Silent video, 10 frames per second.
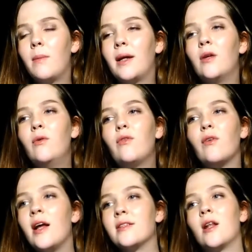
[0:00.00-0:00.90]
My close
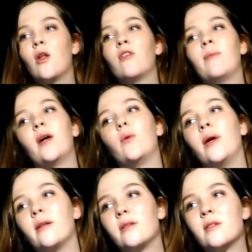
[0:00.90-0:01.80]
friends and a lot of my
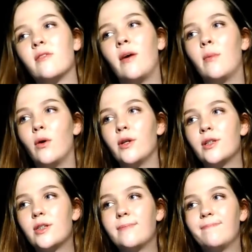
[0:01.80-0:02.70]
acquaintances, if I'm
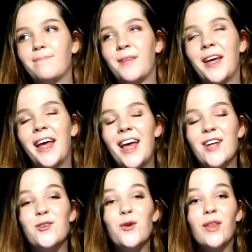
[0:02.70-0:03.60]
honest,
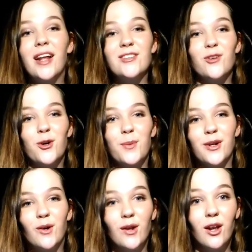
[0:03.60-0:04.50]
know that I talk
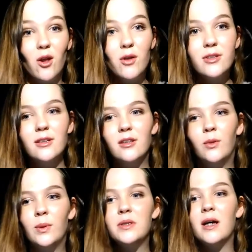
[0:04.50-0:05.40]
about God a lot.
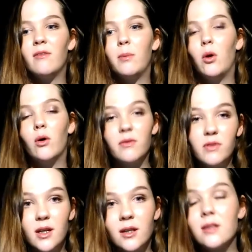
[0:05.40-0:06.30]
You wouldn't have a blog
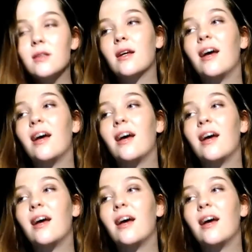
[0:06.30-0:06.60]
if you didn't.